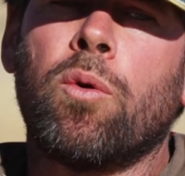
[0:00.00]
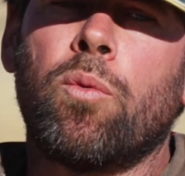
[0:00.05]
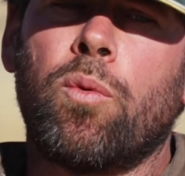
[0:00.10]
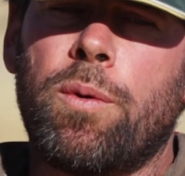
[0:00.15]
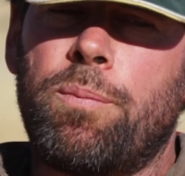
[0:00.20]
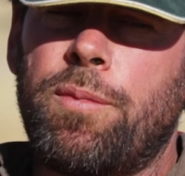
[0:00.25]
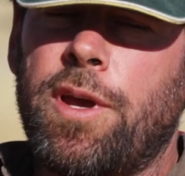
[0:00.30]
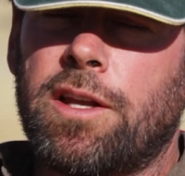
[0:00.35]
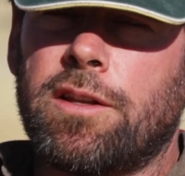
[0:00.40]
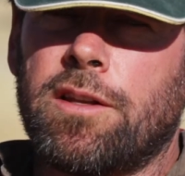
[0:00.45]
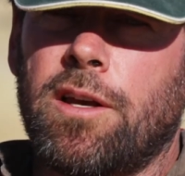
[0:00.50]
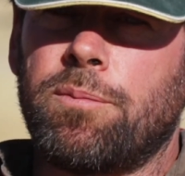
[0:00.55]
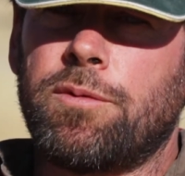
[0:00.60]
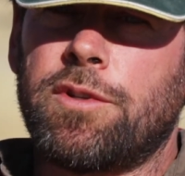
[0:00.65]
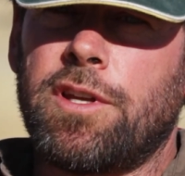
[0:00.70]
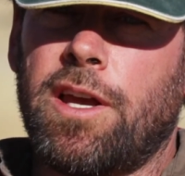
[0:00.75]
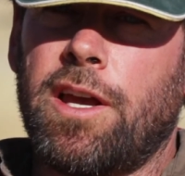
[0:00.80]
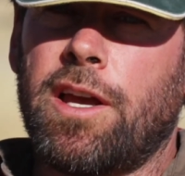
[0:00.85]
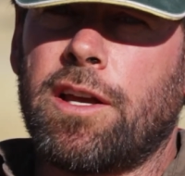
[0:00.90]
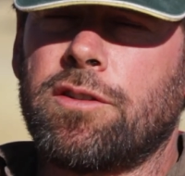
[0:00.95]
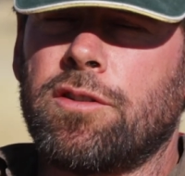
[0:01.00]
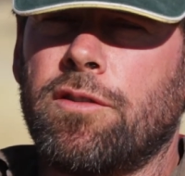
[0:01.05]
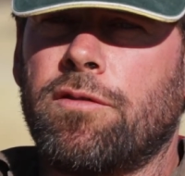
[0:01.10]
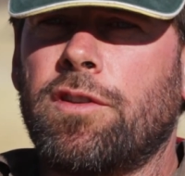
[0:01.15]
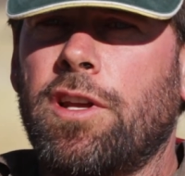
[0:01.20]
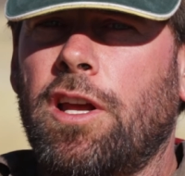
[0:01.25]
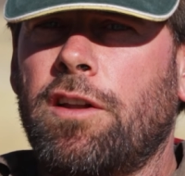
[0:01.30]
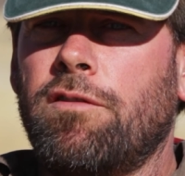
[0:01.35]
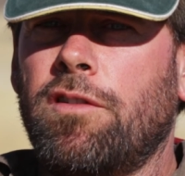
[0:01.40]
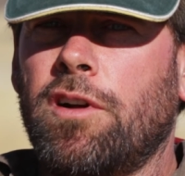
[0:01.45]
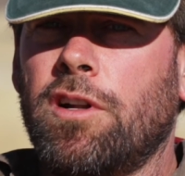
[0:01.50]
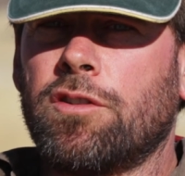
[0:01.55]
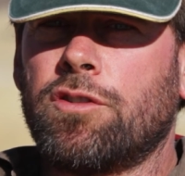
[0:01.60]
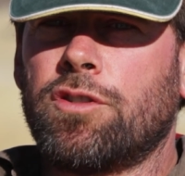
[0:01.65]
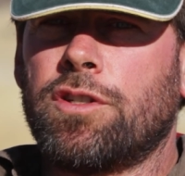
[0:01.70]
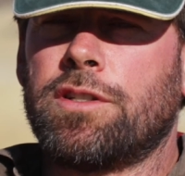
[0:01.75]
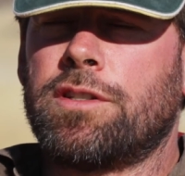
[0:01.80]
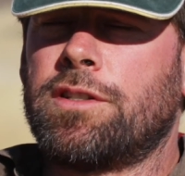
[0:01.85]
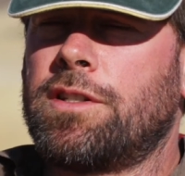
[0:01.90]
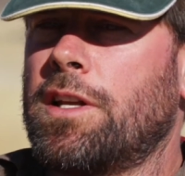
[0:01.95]
We picked up tags of dead
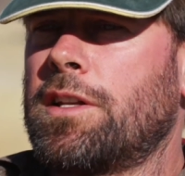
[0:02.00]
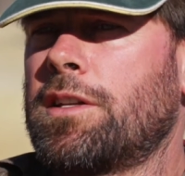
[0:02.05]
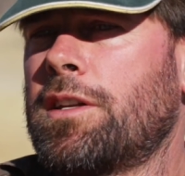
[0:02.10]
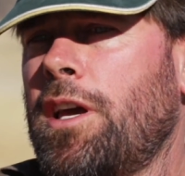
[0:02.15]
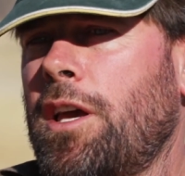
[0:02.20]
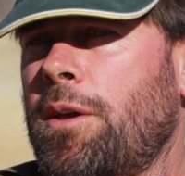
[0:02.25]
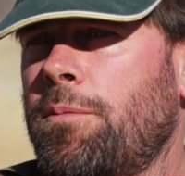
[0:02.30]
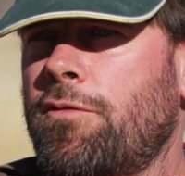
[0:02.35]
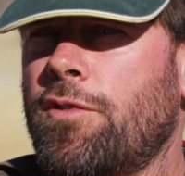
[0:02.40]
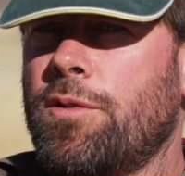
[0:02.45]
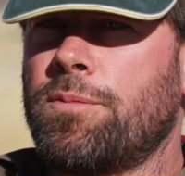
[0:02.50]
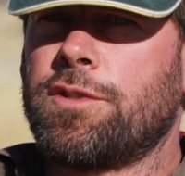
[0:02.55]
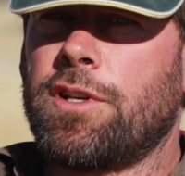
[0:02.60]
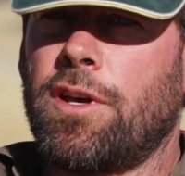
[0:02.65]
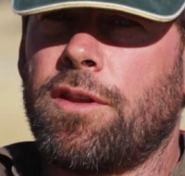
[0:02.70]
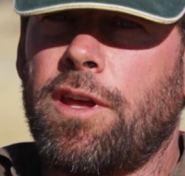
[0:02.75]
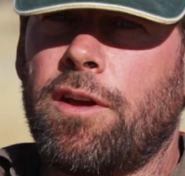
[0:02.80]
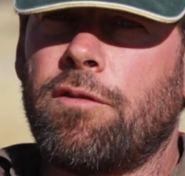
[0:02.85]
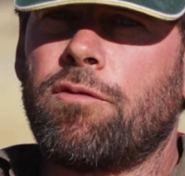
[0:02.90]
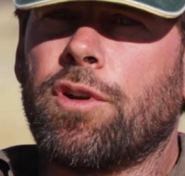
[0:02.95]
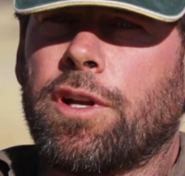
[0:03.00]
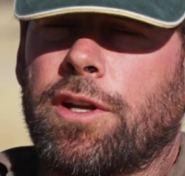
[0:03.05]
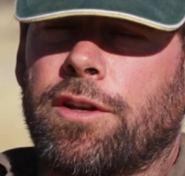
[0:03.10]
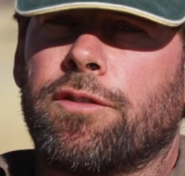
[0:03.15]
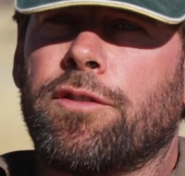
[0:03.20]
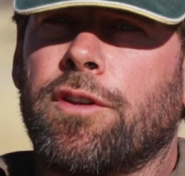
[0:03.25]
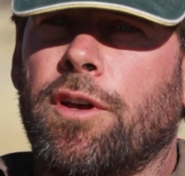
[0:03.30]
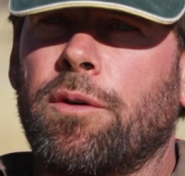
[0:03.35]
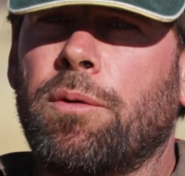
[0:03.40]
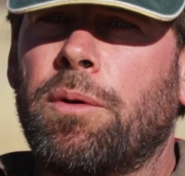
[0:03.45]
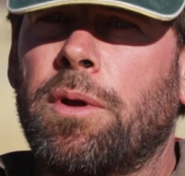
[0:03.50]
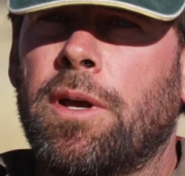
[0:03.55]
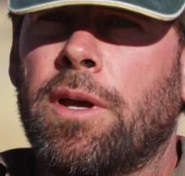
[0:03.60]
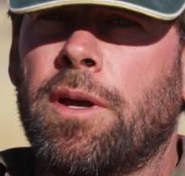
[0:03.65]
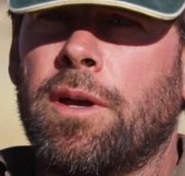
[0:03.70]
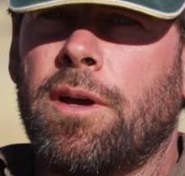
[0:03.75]
vultures that came from South Africa. So